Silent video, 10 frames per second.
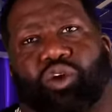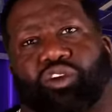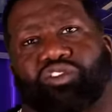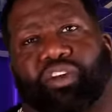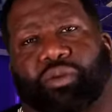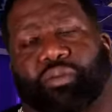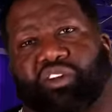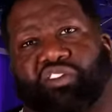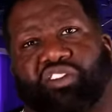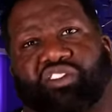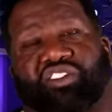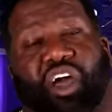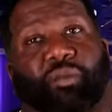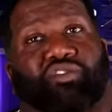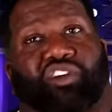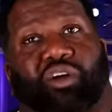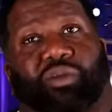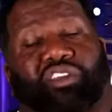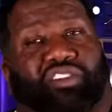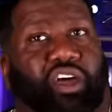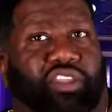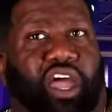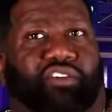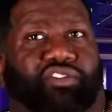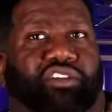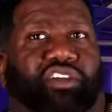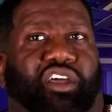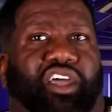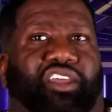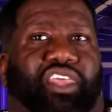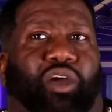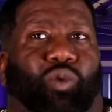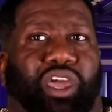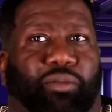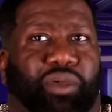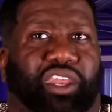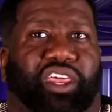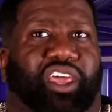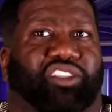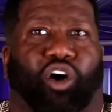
where some of the brothers and sisters coming from in South Africa that wait a minute,